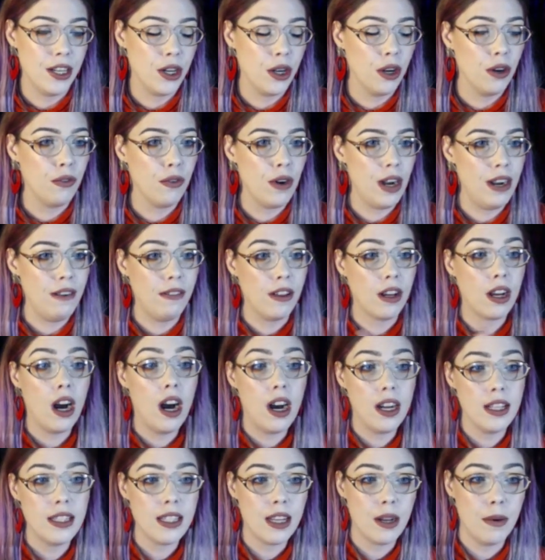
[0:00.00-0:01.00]
You're afraid of the
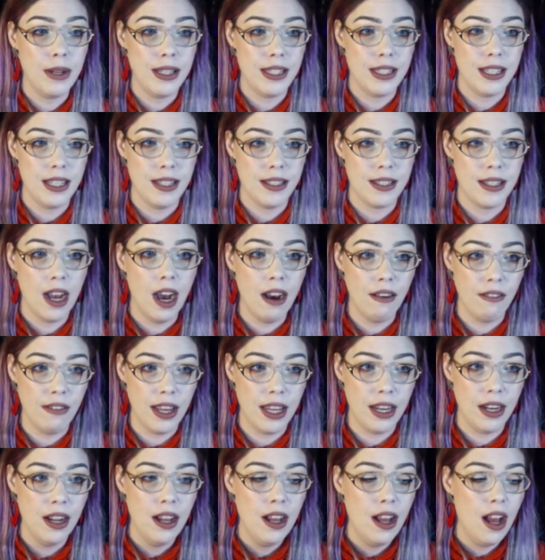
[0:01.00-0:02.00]
consequences of
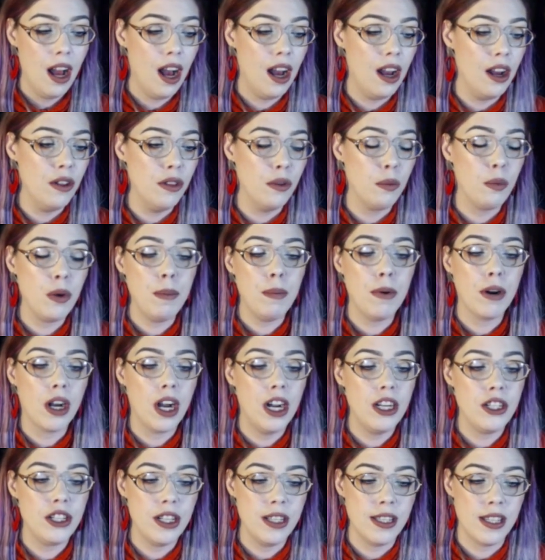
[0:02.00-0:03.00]
it, the
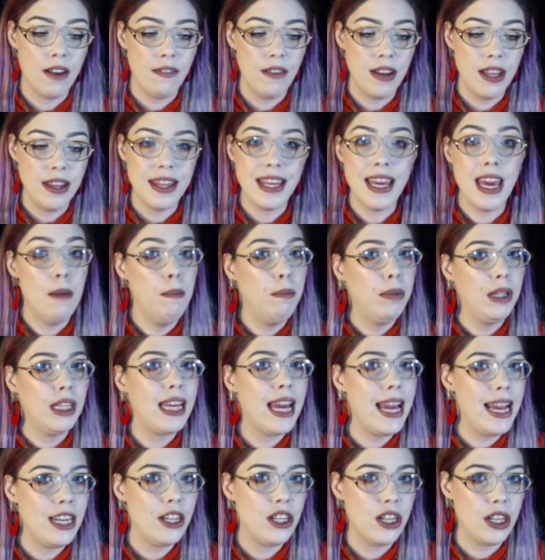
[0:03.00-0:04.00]
repercussions of it, the
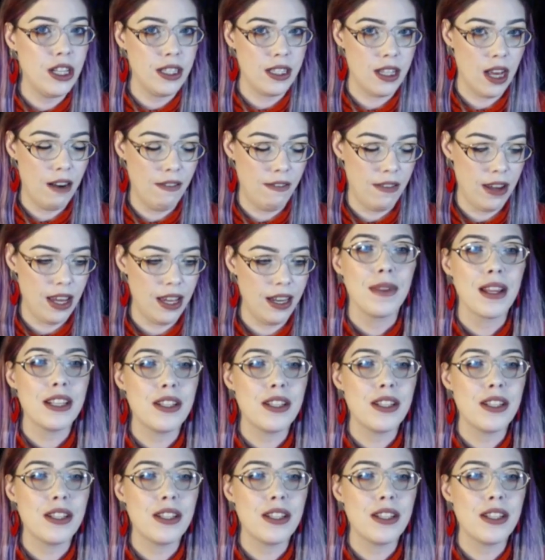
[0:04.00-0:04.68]
implications of it.